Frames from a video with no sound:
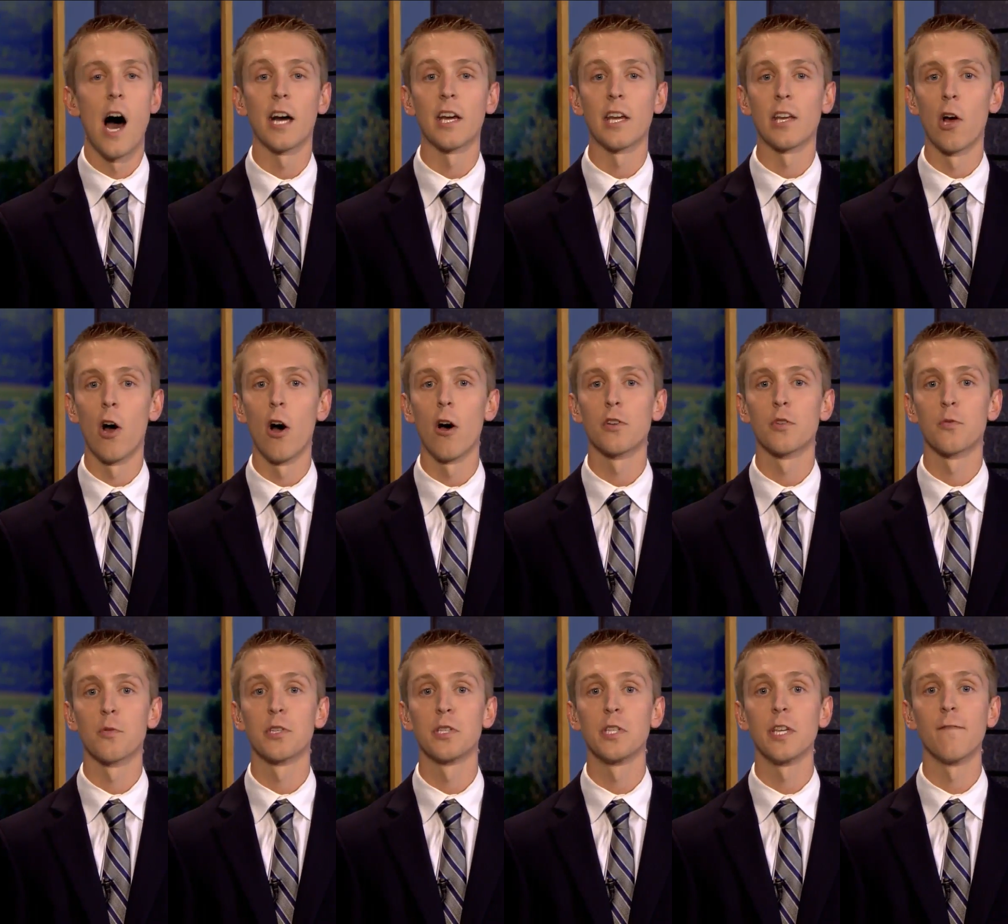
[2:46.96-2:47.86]
Hocking
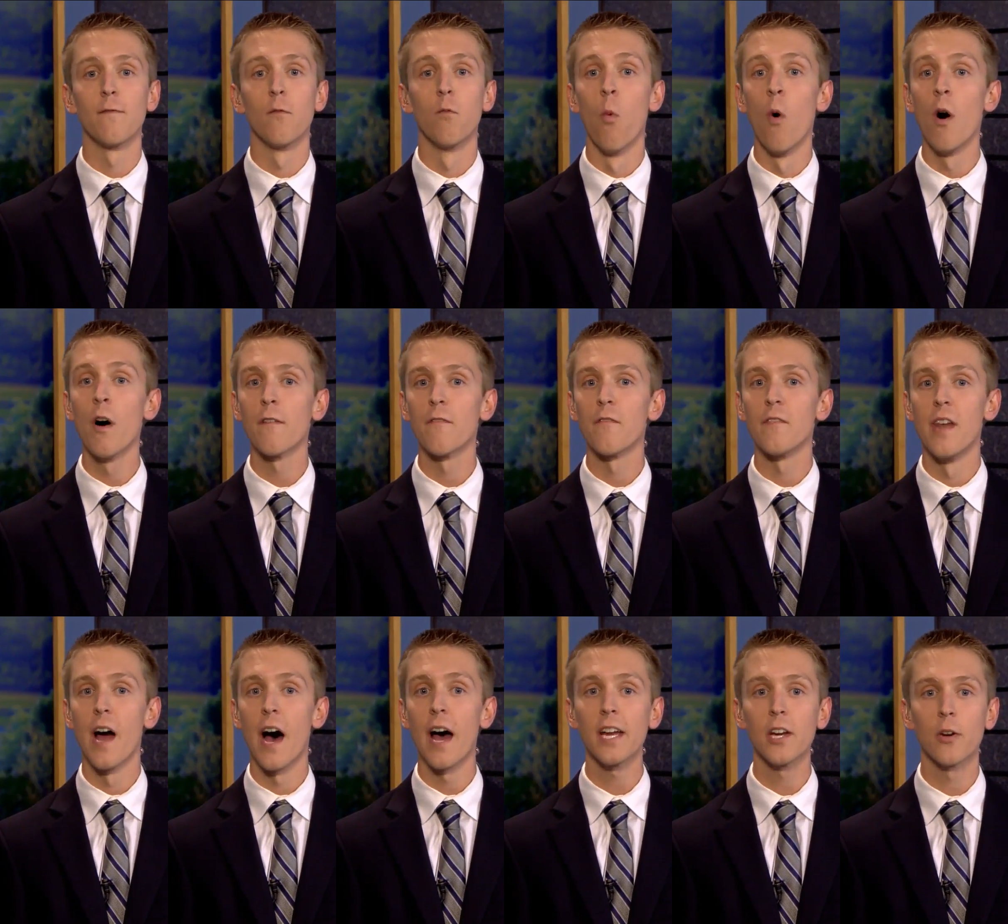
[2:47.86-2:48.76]
College received one
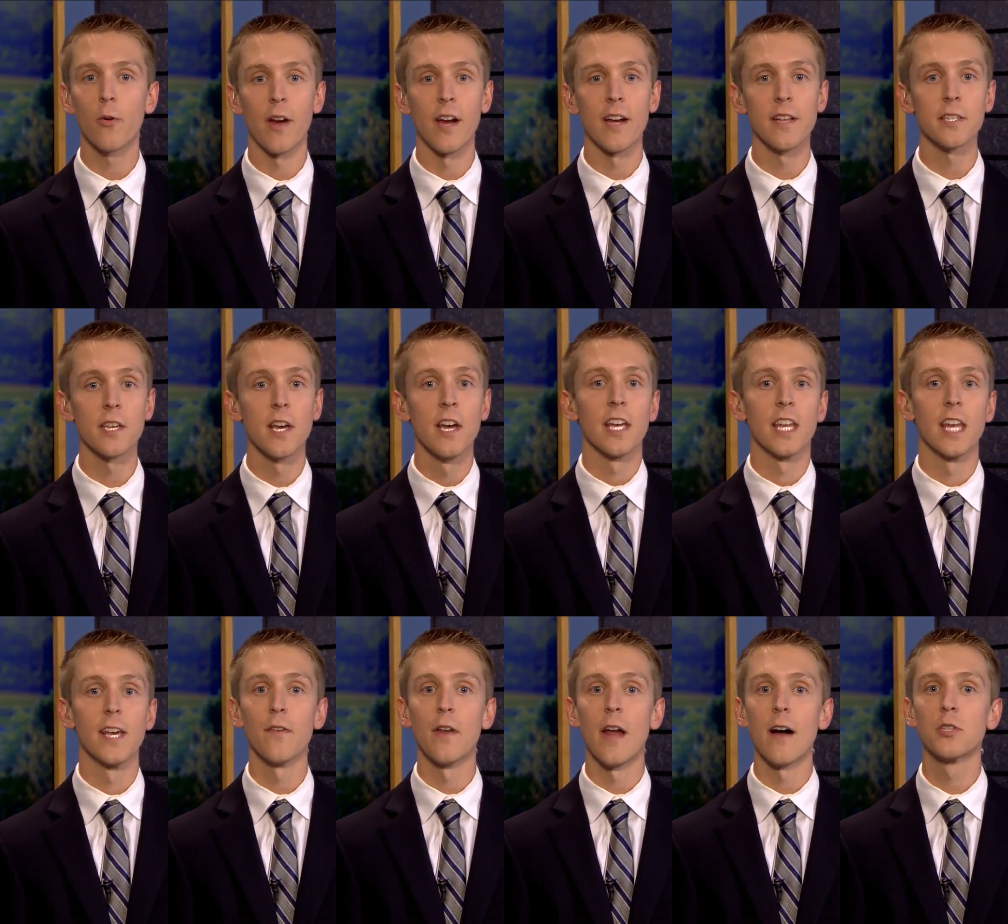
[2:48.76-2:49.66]
of nine grants
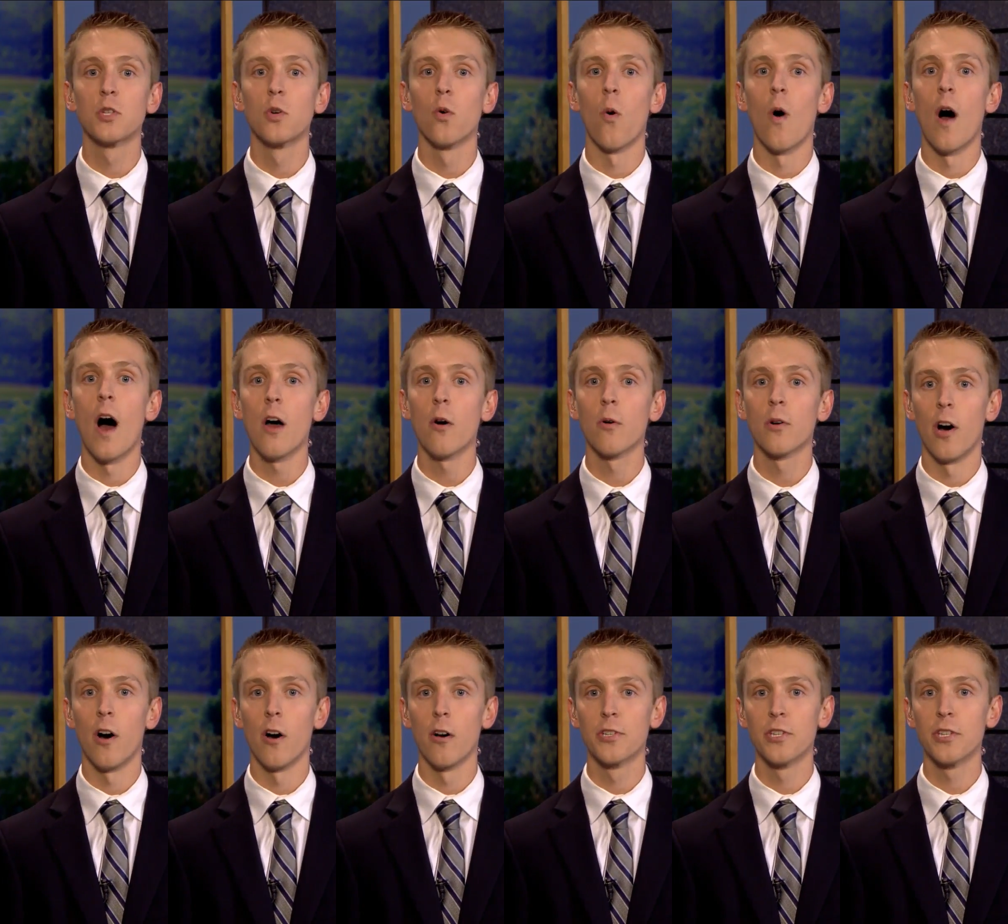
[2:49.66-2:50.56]
given out to
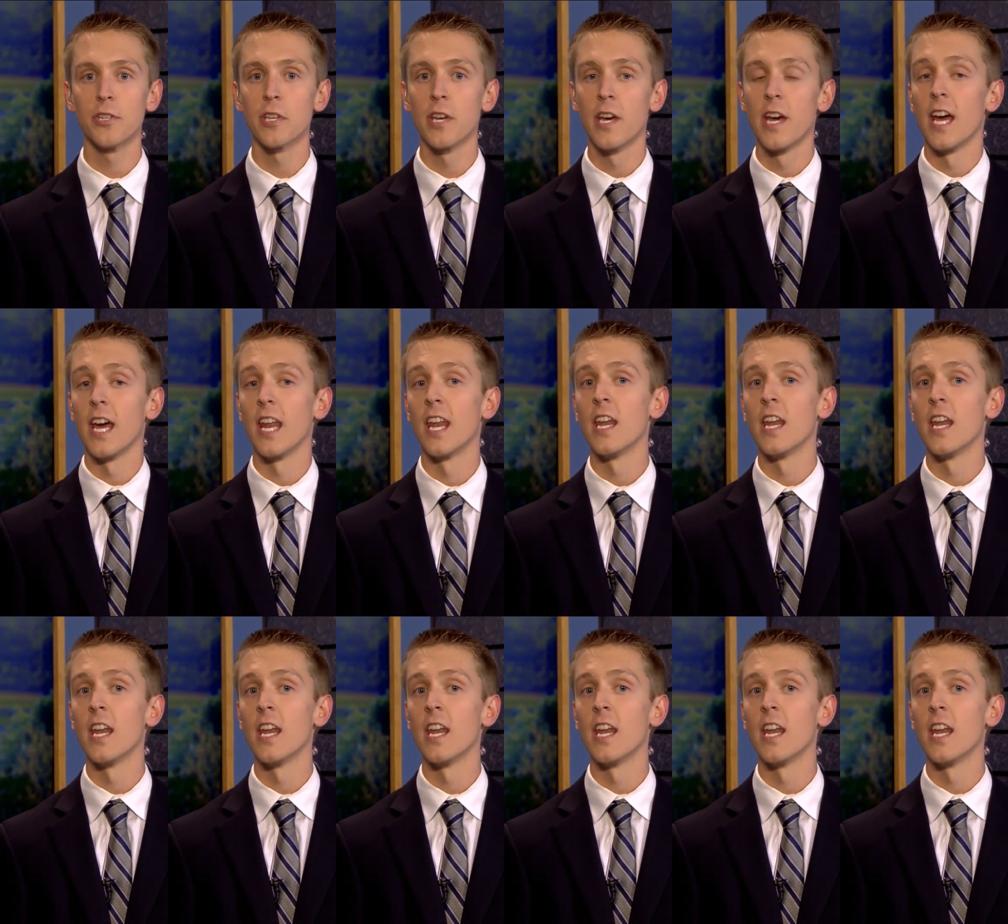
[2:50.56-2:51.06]
Ohio colleges